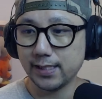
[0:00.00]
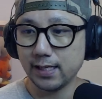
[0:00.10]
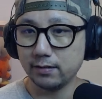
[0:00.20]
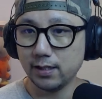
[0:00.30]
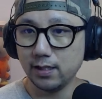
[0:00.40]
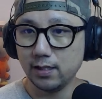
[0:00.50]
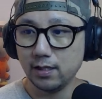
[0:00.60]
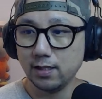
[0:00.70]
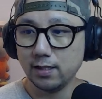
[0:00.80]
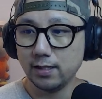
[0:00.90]
counter,
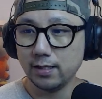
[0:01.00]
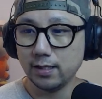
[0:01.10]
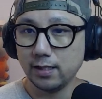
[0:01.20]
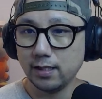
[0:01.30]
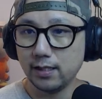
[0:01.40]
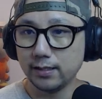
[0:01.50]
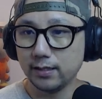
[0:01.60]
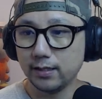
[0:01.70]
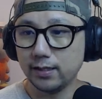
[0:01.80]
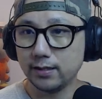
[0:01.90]
it
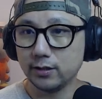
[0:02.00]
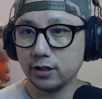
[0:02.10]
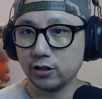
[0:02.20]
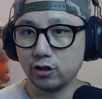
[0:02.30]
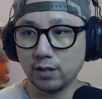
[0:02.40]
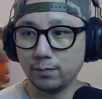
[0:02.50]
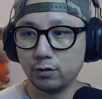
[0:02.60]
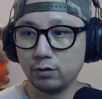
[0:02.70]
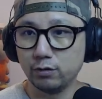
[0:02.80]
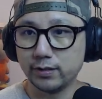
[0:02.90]
just jumped
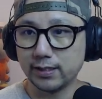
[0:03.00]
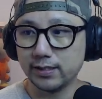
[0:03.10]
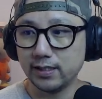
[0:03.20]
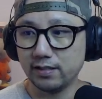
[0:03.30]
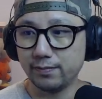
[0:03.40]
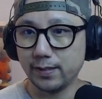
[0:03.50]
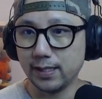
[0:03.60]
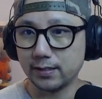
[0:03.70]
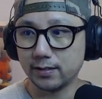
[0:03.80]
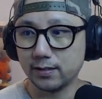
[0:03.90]
to 60
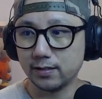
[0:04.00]
FPS.